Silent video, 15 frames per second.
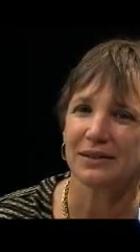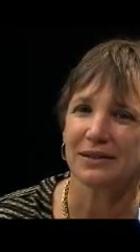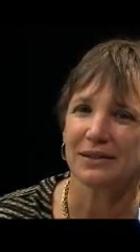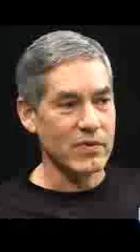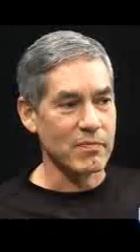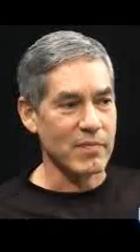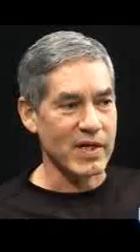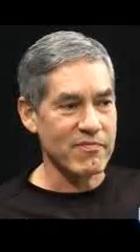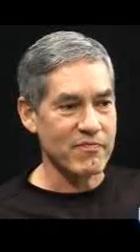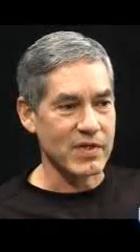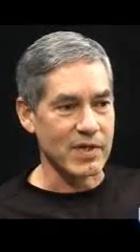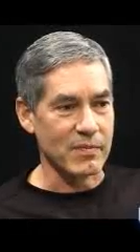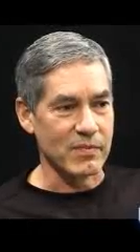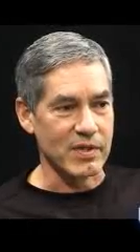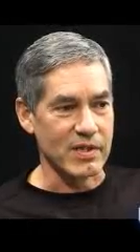Well, in my
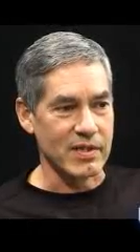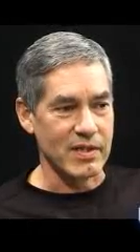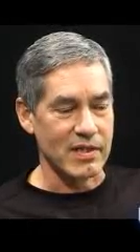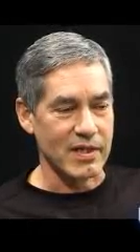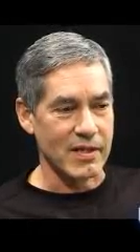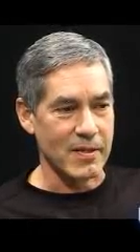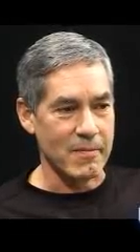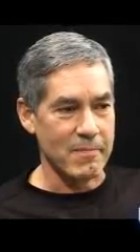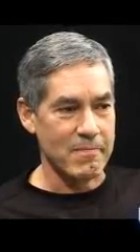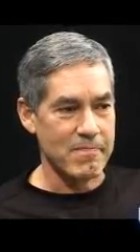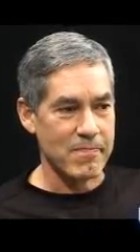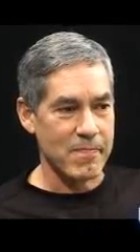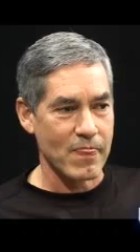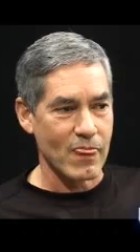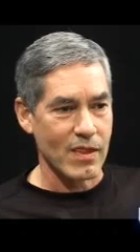family,
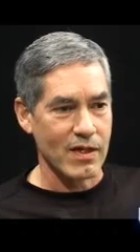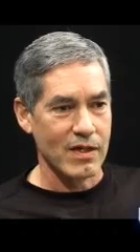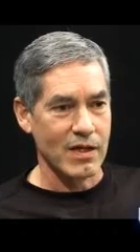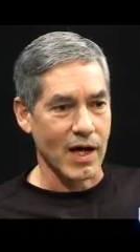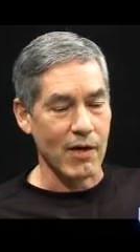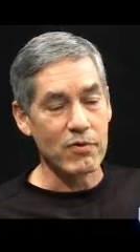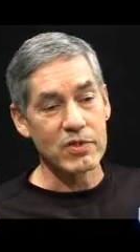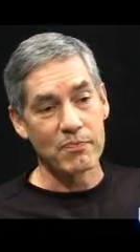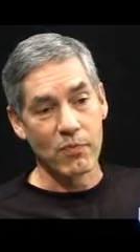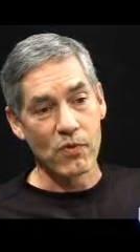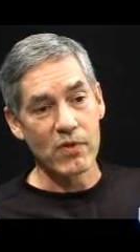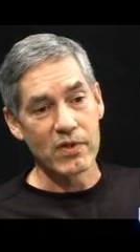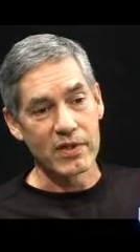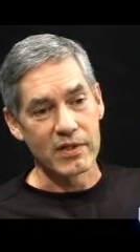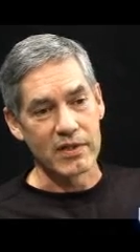I was
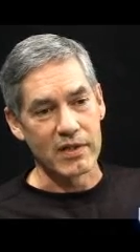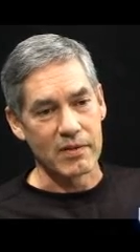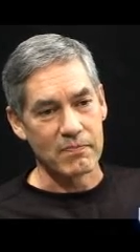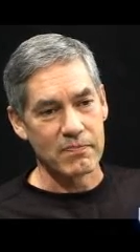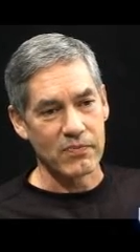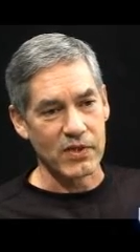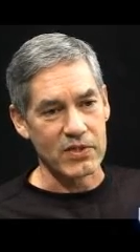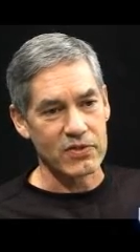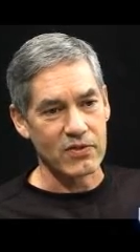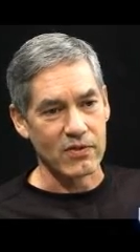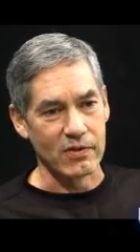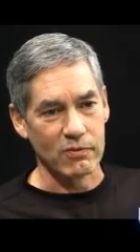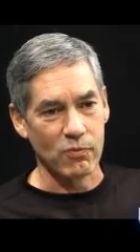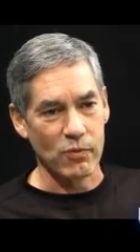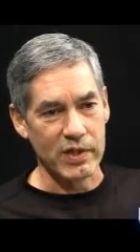born in a place
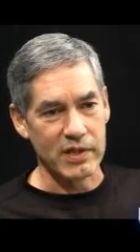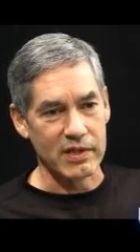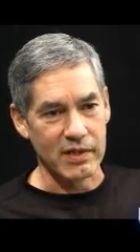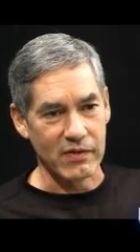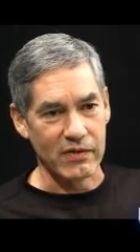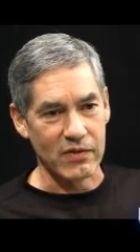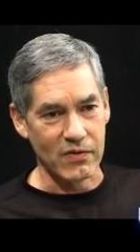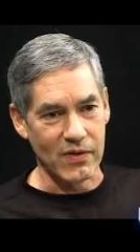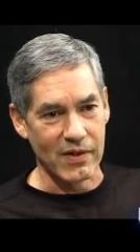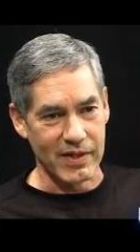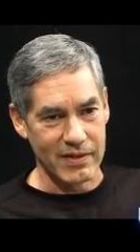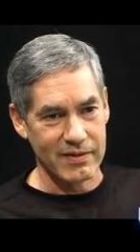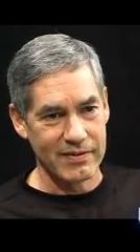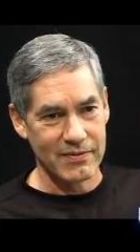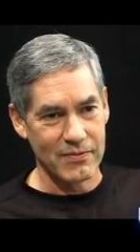called Wheaton, Illinois,
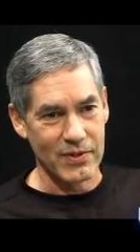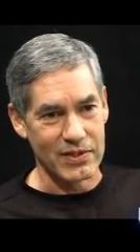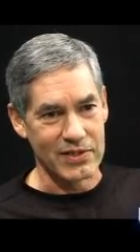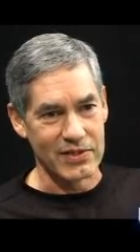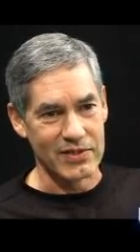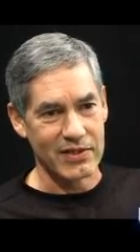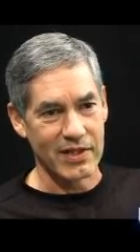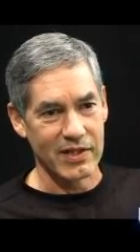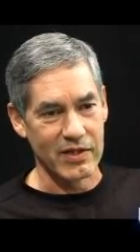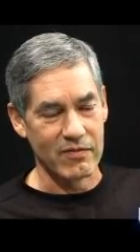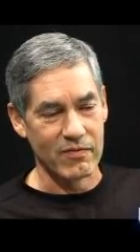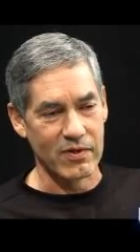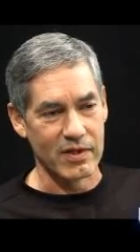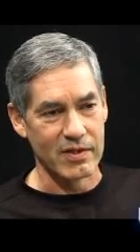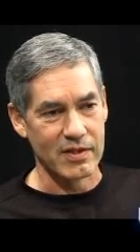which is kind
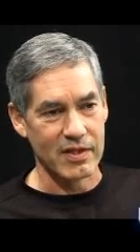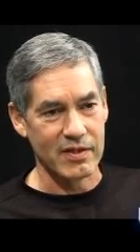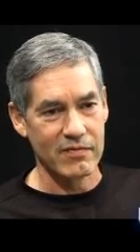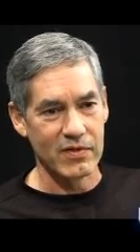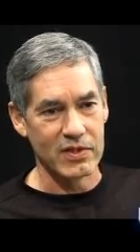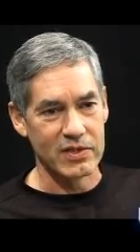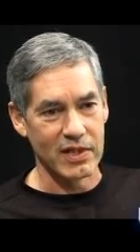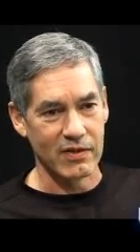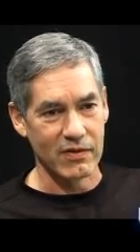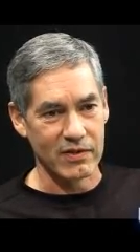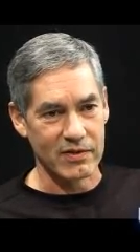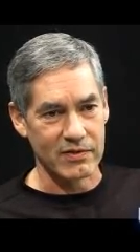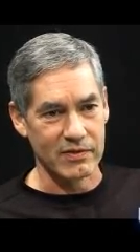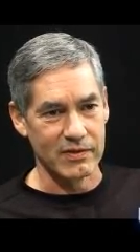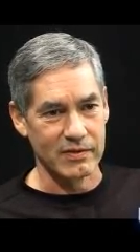of an
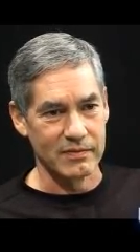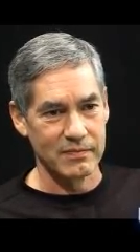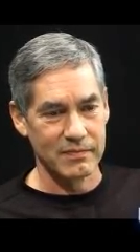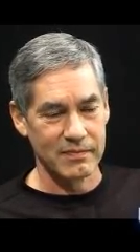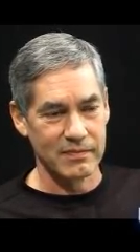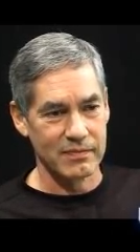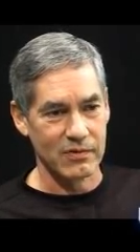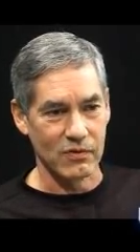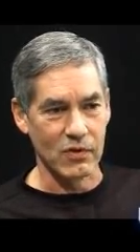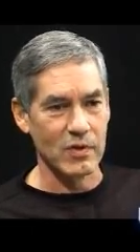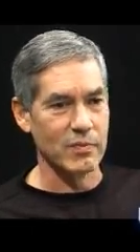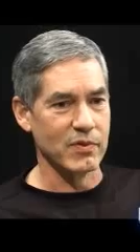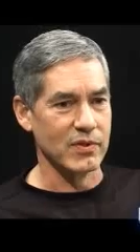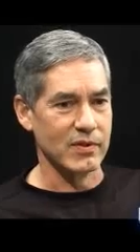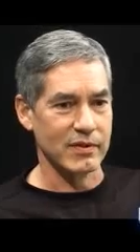evangelical
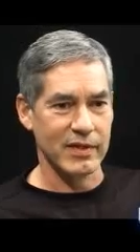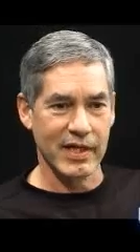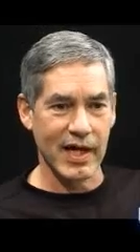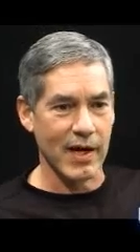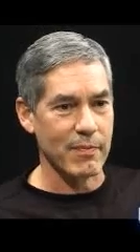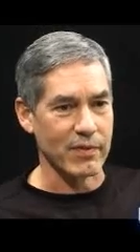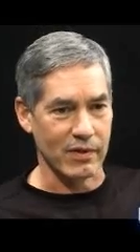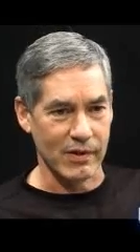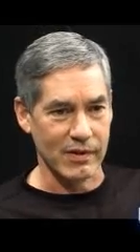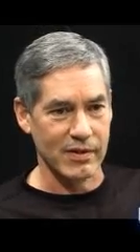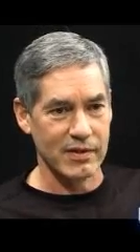global capital.